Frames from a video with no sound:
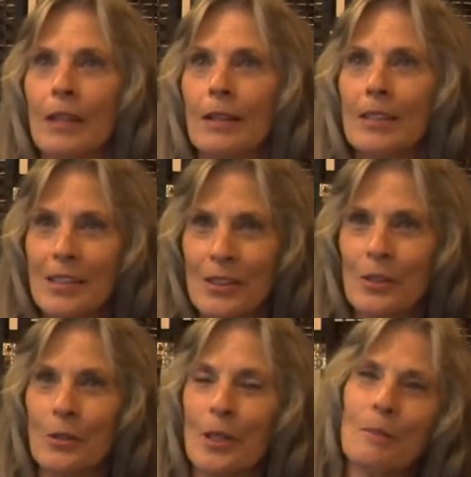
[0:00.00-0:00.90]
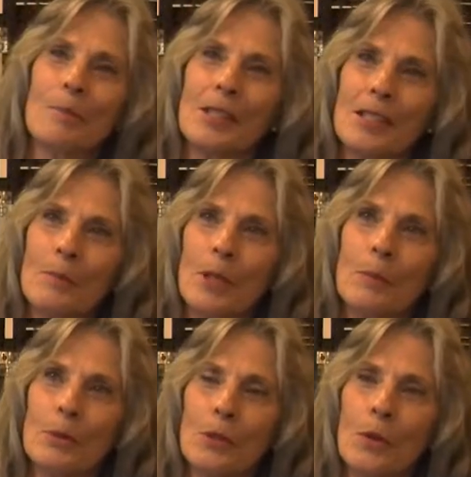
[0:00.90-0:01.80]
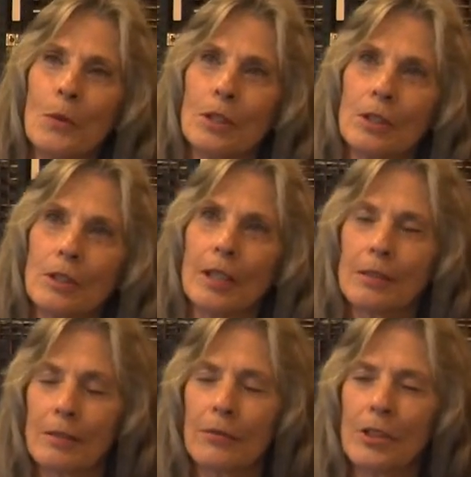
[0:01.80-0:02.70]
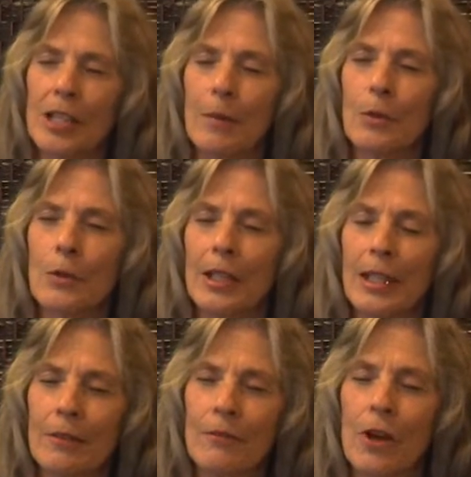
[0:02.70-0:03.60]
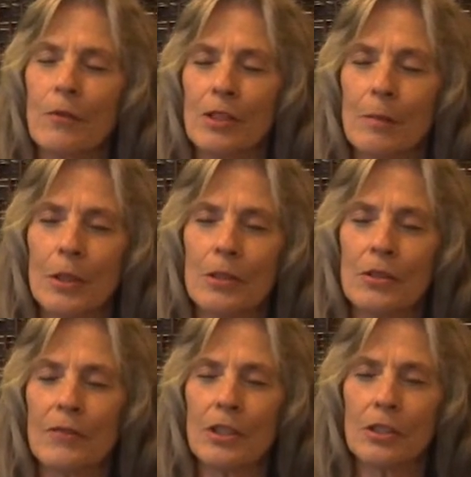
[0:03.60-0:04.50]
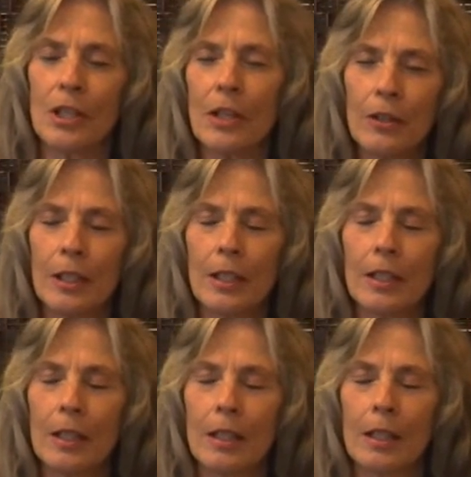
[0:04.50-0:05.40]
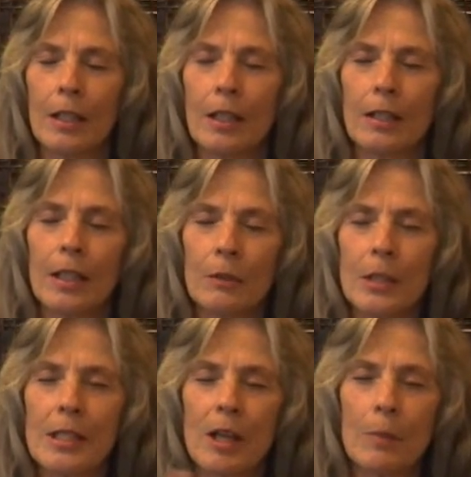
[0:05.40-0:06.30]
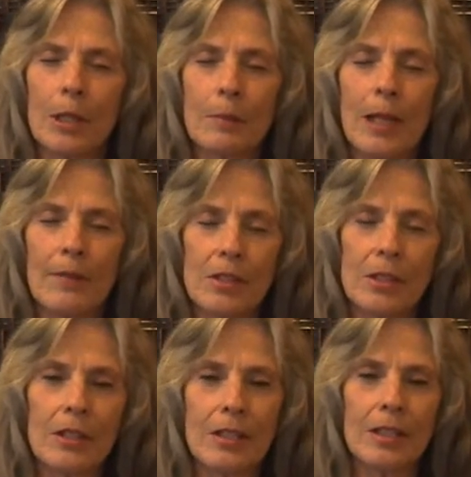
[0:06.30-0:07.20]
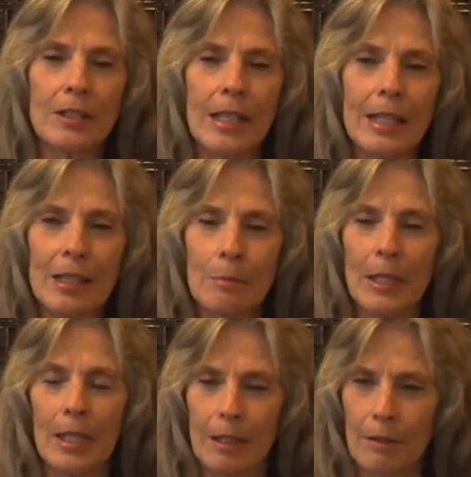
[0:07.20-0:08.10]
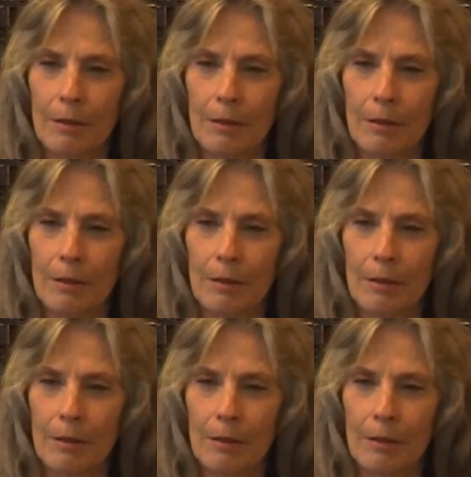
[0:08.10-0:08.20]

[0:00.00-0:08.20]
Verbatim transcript: this is a trip, but some people don't wanna, like, for example, they get involved with somebody who's a vegetarian, they don't wanna tell people, that vegetarian that they eat meat.